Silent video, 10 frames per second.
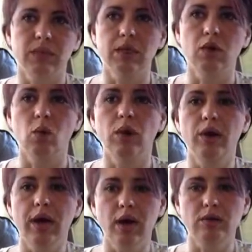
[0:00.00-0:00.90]

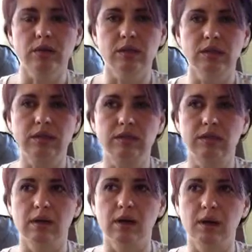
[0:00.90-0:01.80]

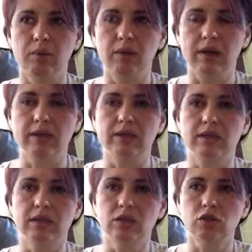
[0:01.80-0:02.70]
warehouses,
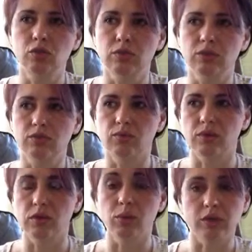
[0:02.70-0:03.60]
places, stored it
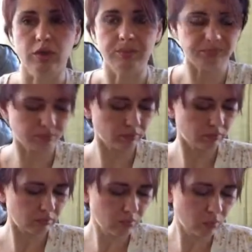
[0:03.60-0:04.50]
for the winter.
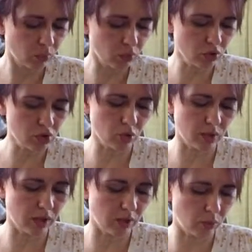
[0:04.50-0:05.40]
We also
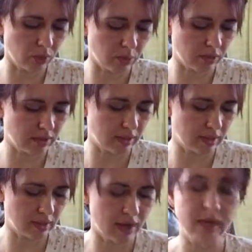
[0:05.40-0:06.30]
went and we picked
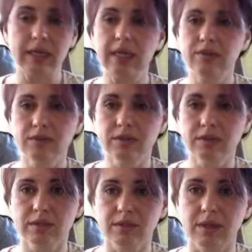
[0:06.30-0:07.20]
dandelion
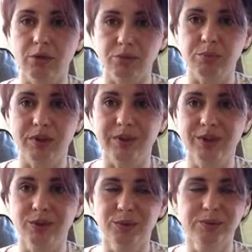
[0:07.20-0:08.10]
leaves. I was part of
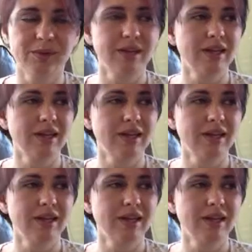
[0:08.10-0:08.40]
that group.